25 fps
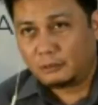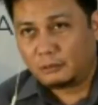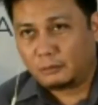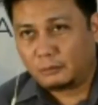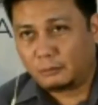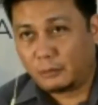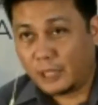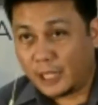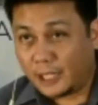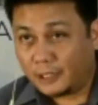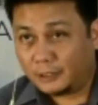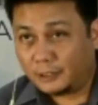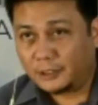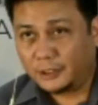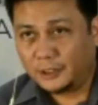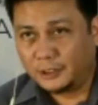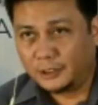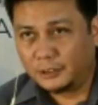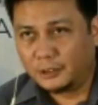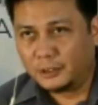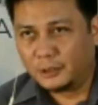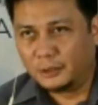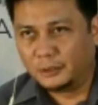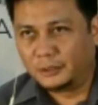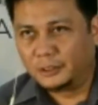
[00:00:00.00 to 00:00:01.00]
Where do
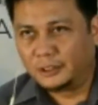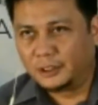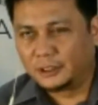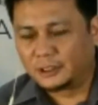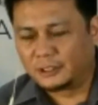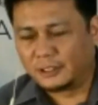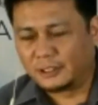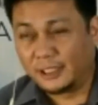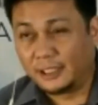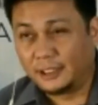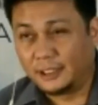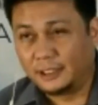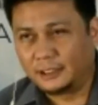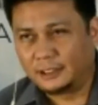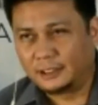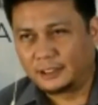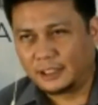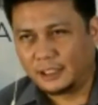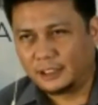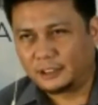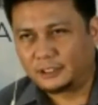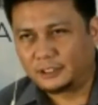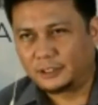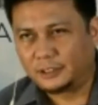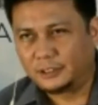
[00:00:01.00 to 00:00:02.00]
you hold the training
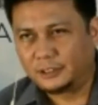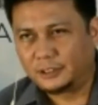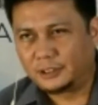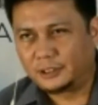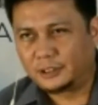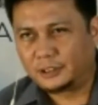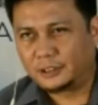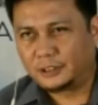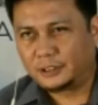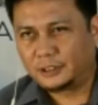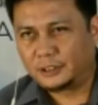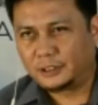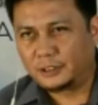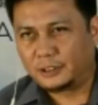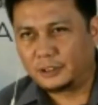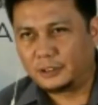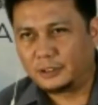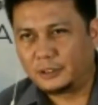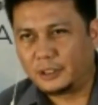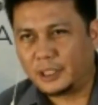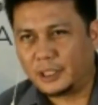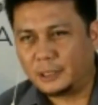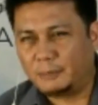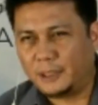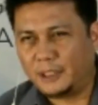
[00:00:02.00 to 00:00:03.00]
sessions?
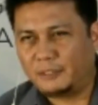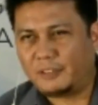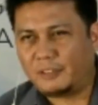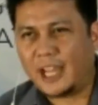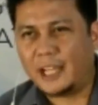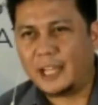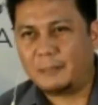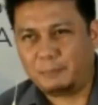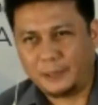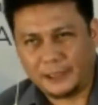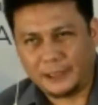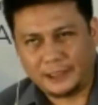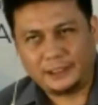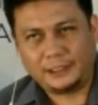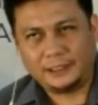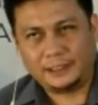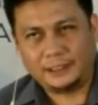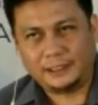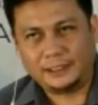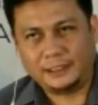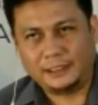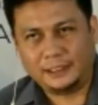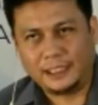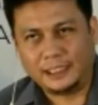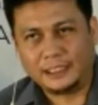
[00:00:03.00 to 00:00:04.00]
So I believe
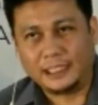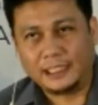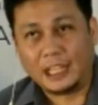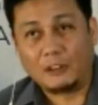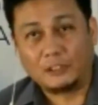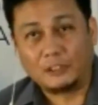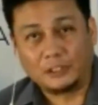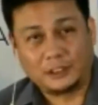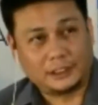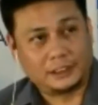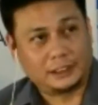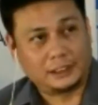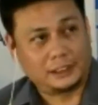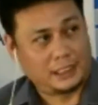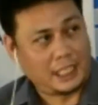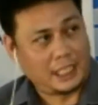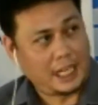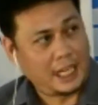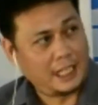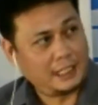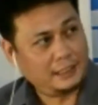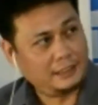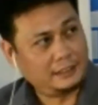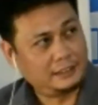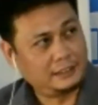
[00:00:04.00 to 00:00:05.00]
IPC announces
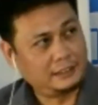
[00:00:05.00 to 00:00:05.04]
that.